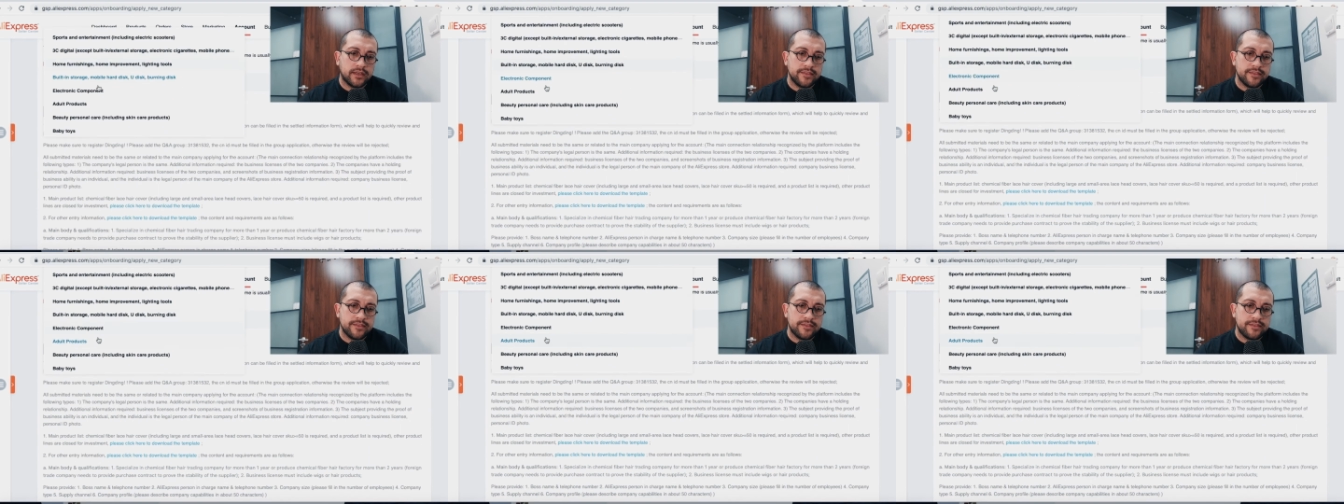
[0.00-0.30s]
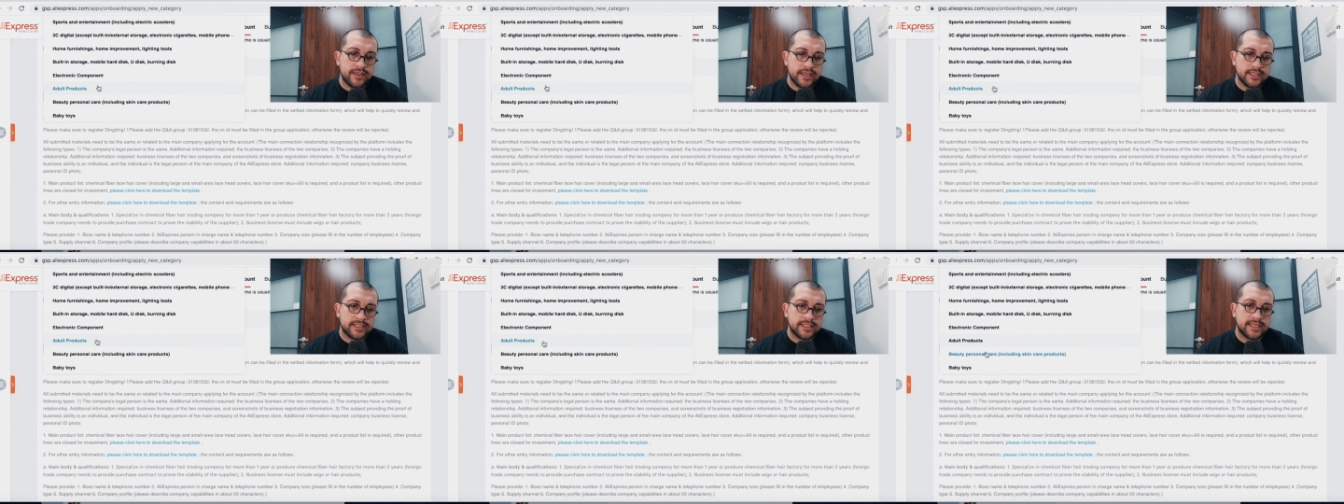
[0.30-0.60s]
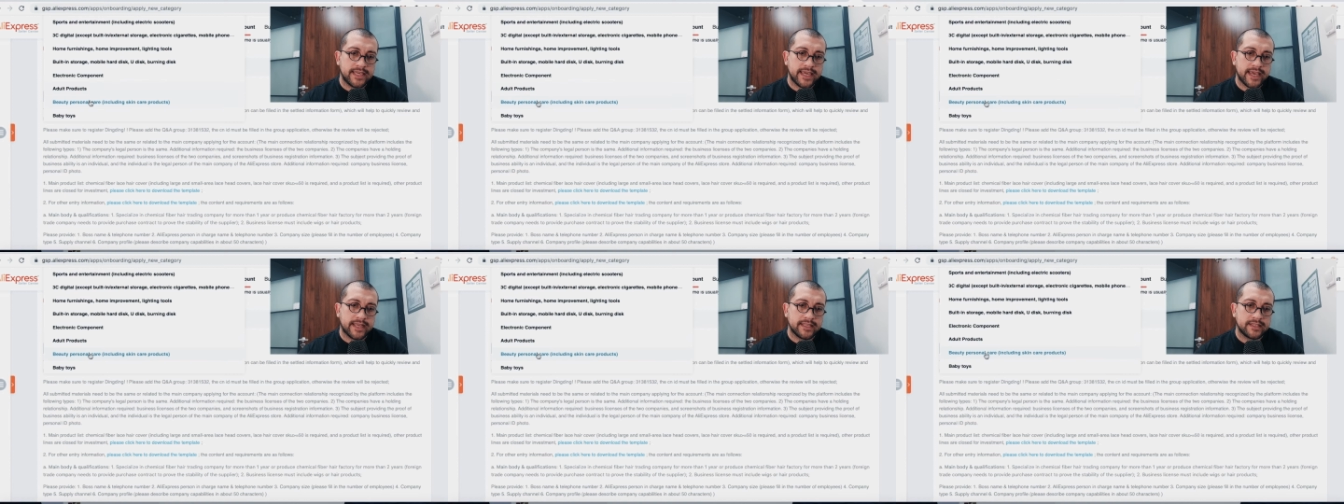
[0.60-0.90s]
this
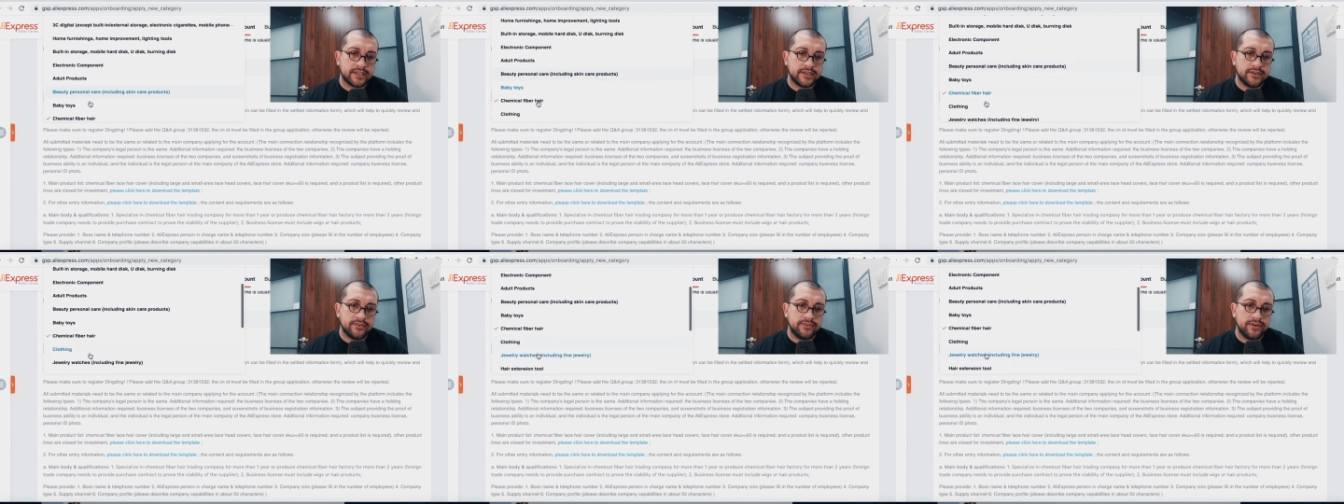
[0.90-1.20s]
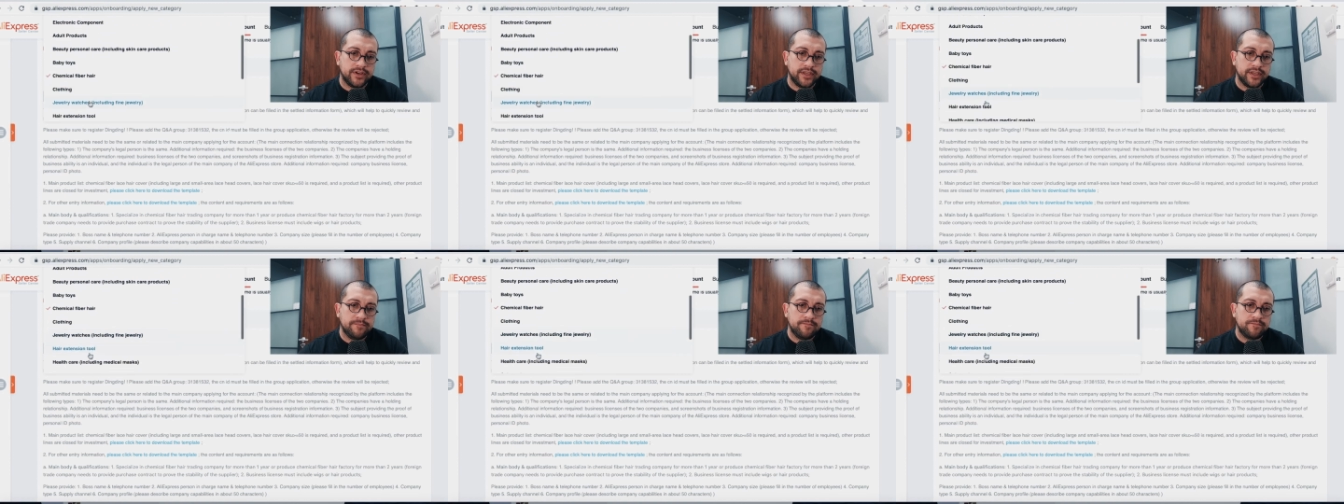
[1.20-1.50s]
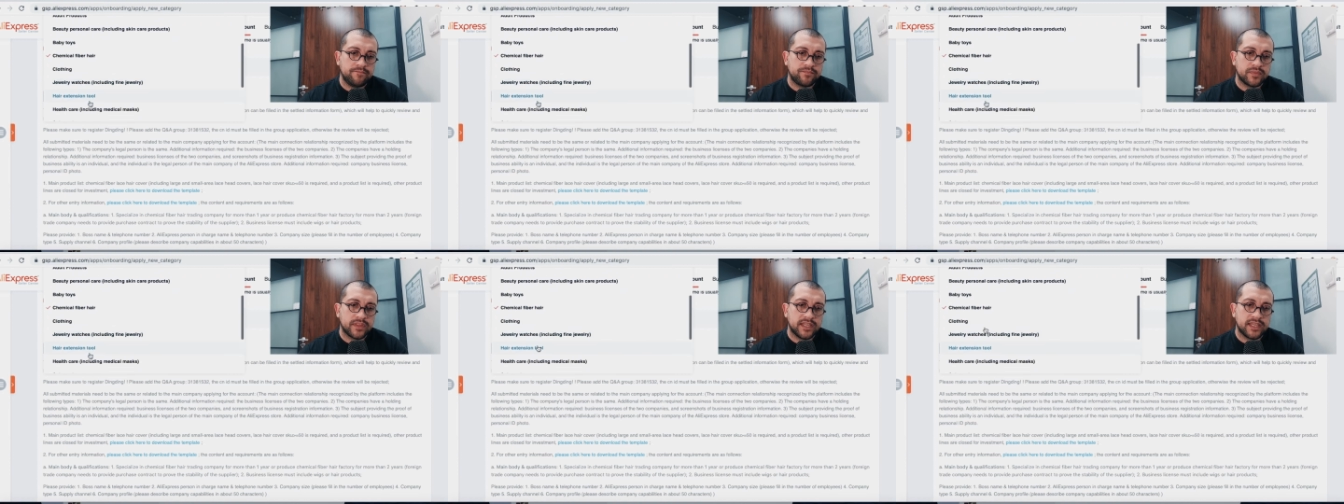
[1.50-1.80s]
category,
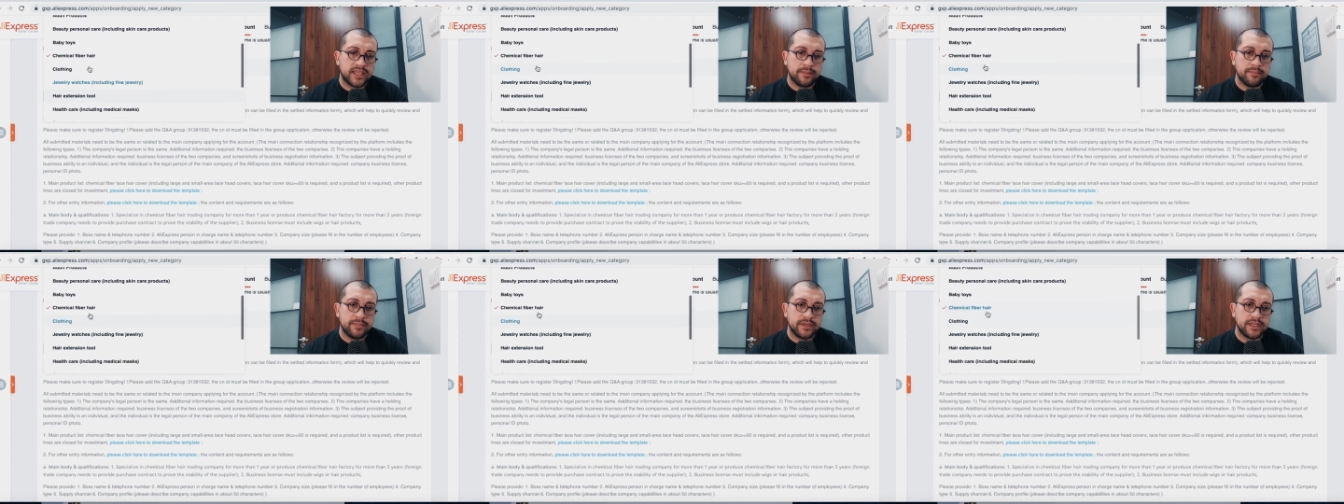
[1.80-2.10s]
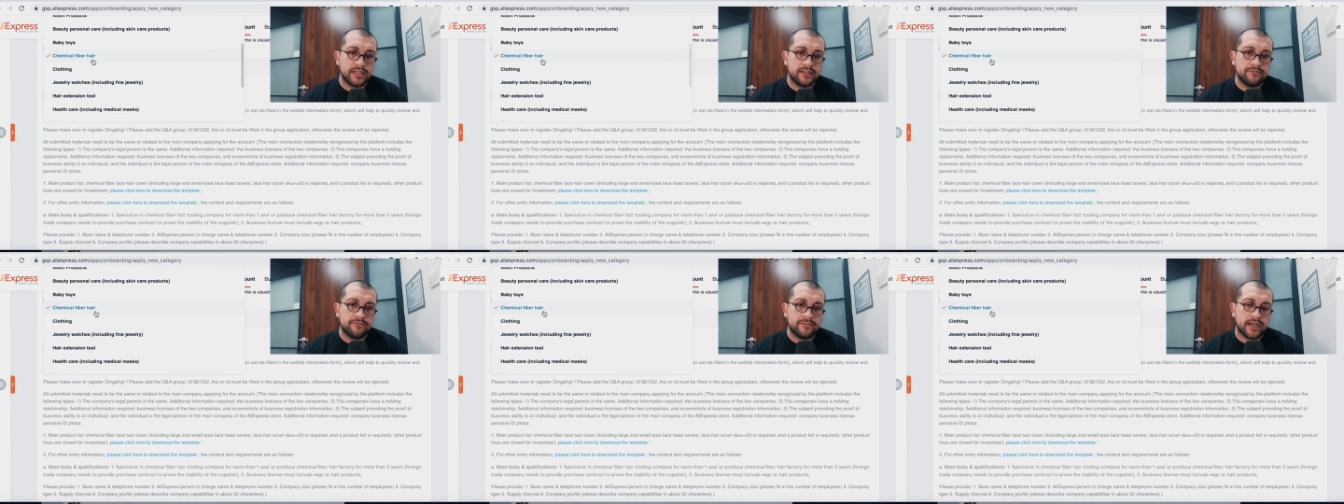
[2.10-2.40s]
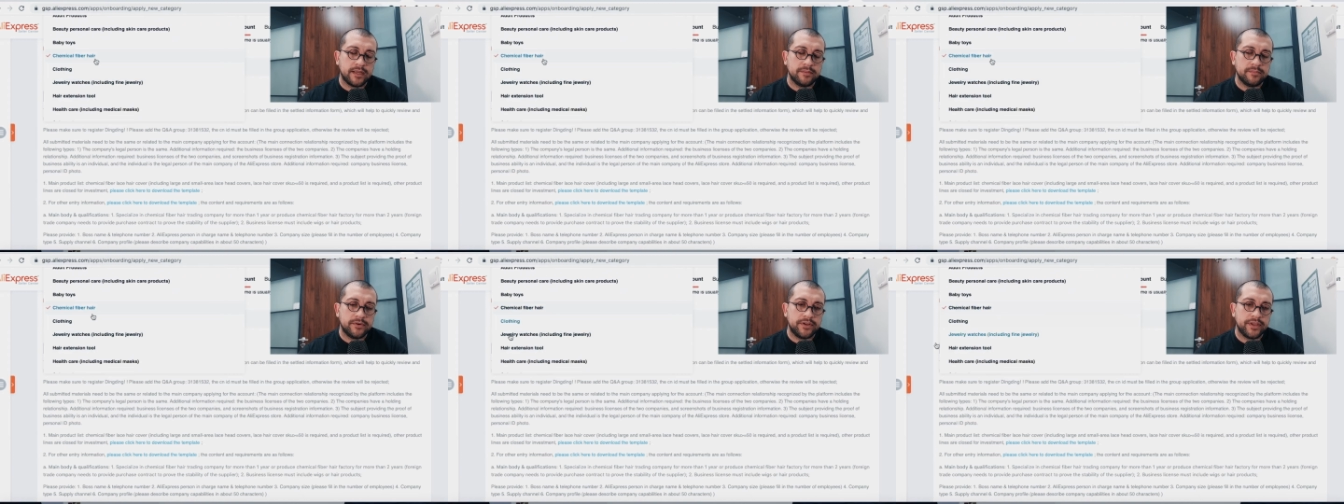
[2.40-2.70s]
chemical
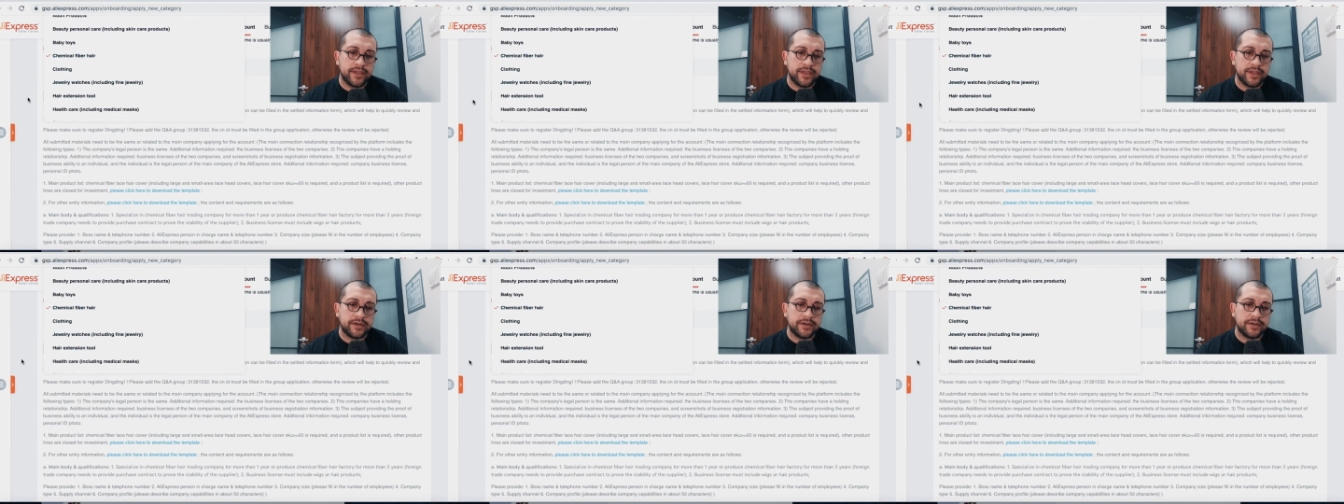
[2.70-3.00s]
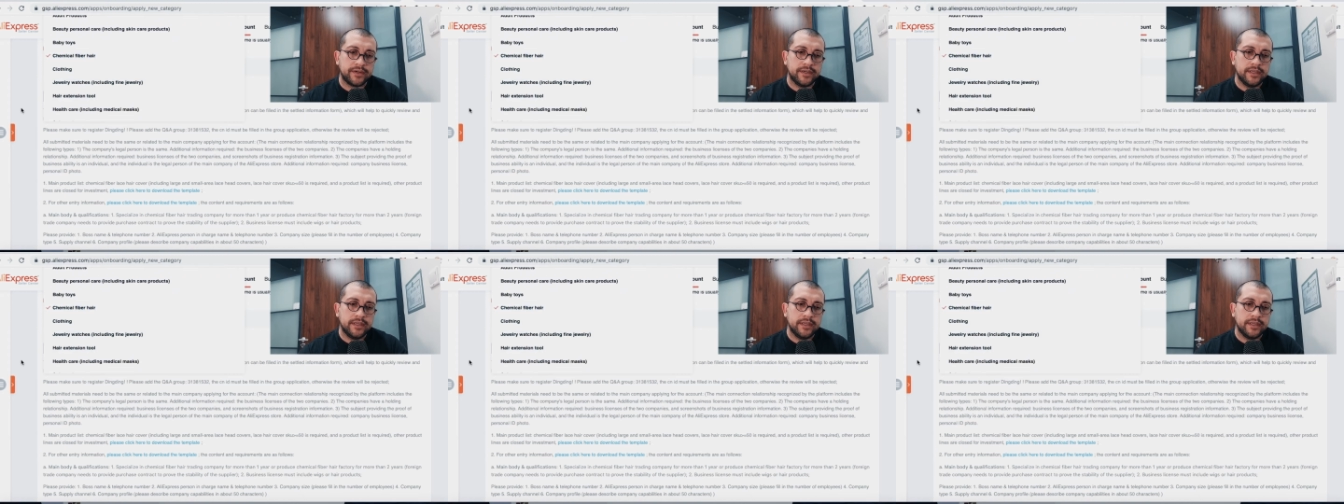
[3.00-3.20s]
fiber hair,